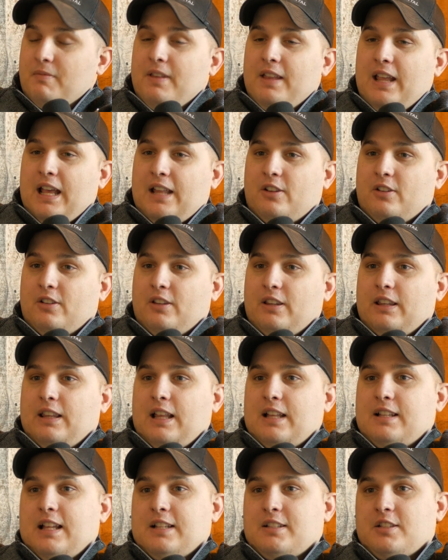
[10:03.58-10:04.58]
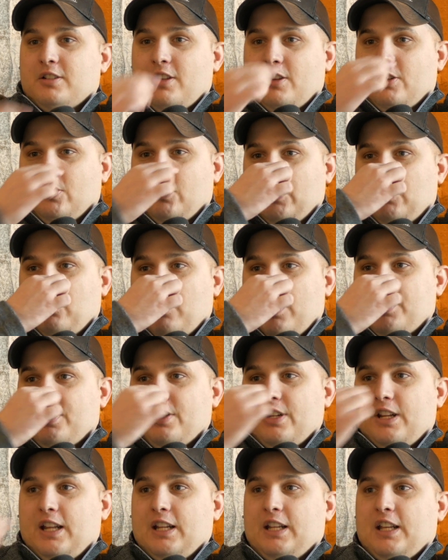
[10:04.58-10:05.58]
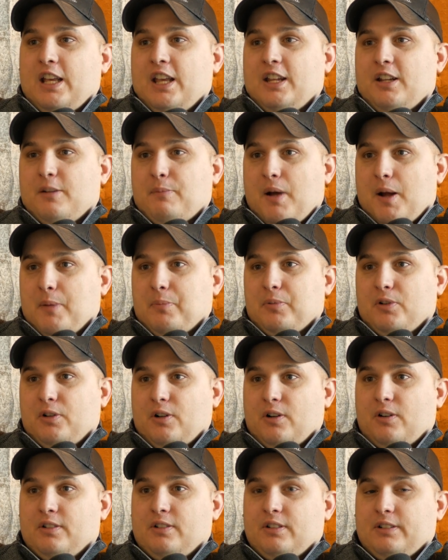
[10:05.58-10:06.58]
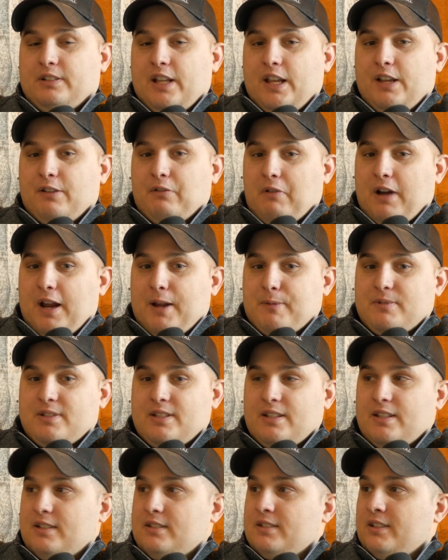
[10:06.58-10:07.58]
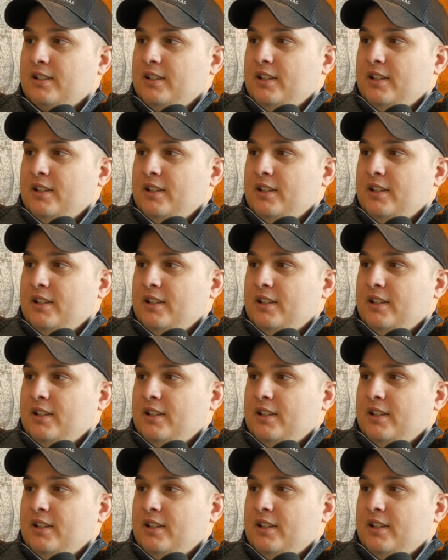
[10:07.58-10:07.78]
Yeah, that's another great question, and a popular Dave Ramsey's.